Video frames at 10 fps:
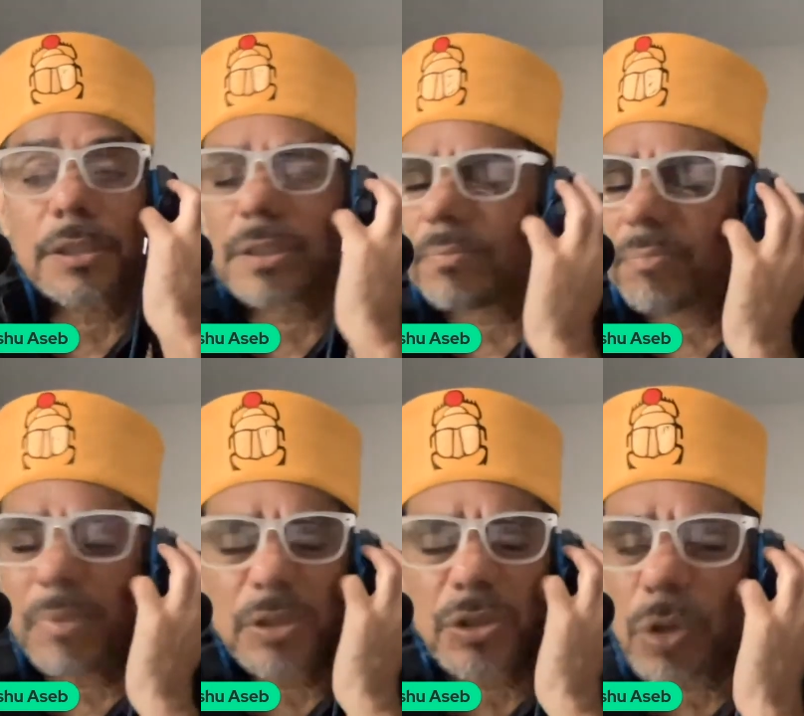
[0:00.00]
There's
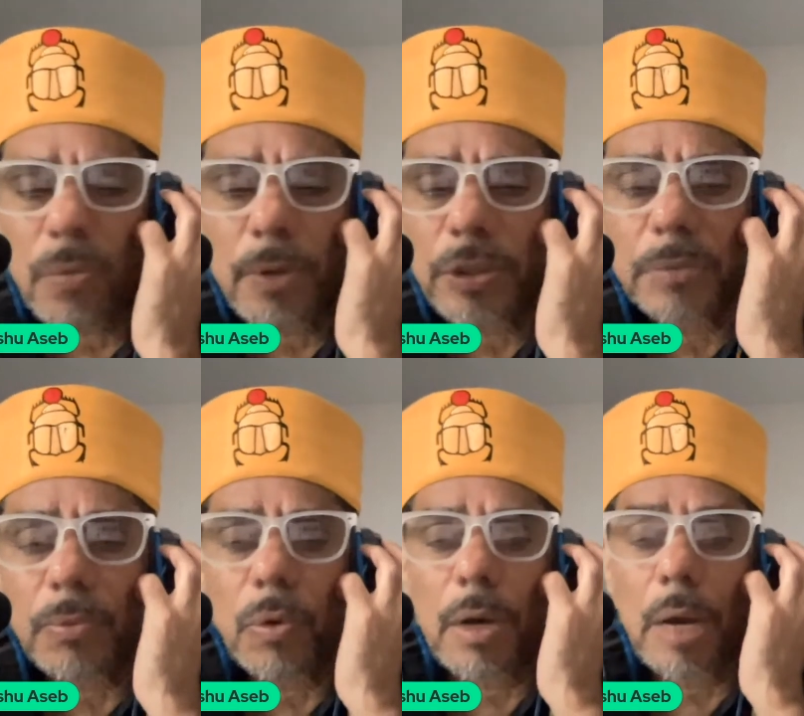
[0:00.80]
so much
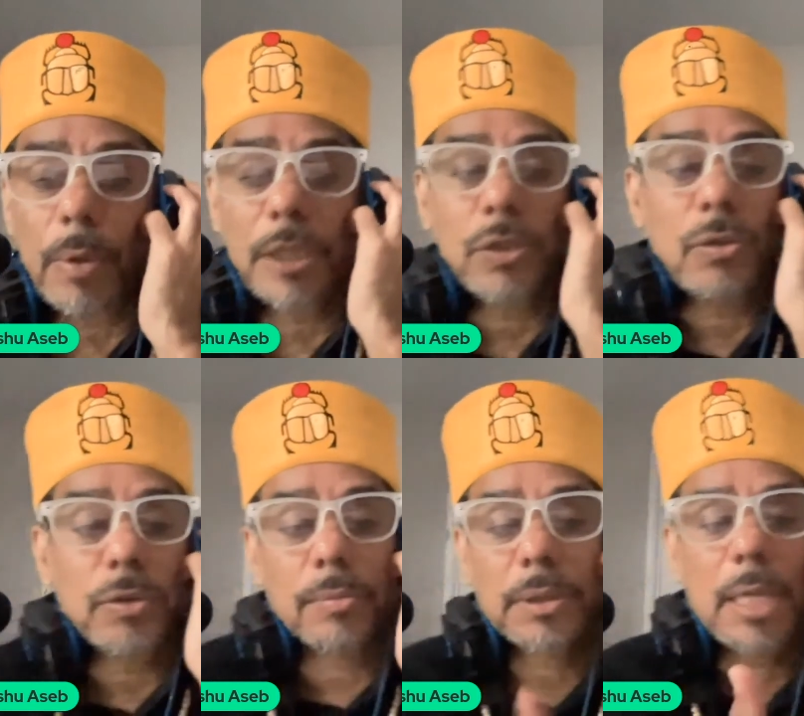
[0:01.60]
more. I wanted to do
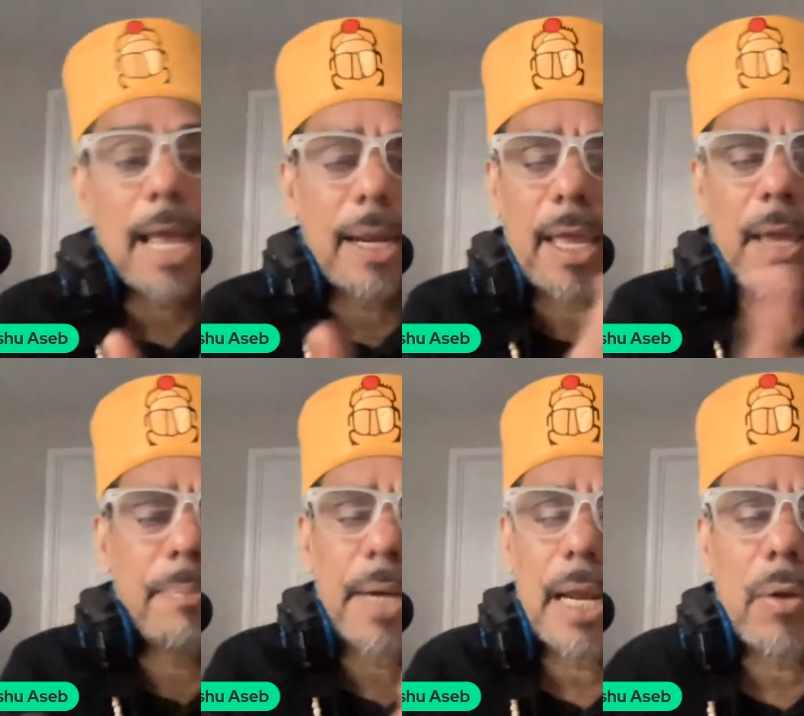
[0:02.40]
some sleight of
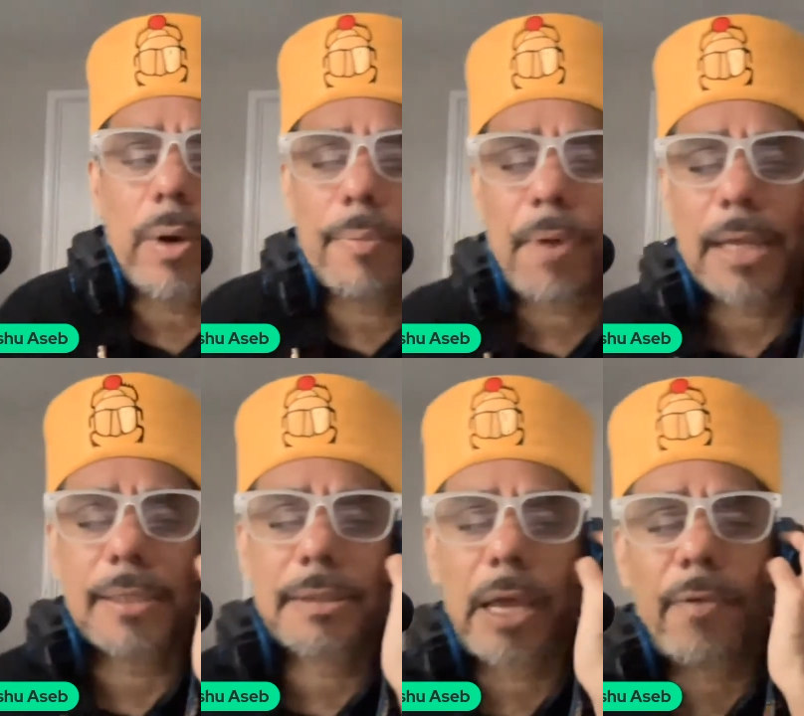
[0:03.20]
hand, but I don't want to
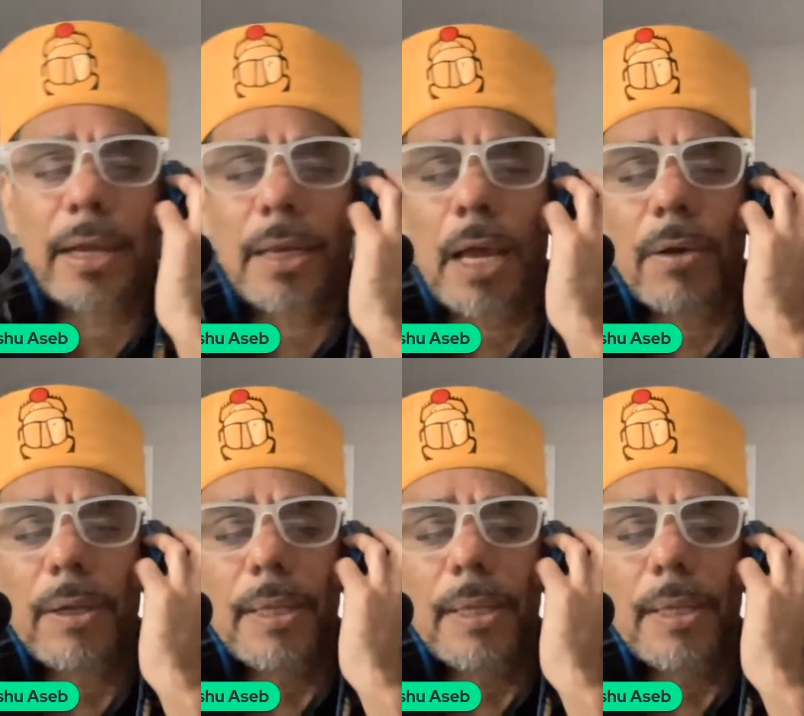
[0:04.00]
practice that right now.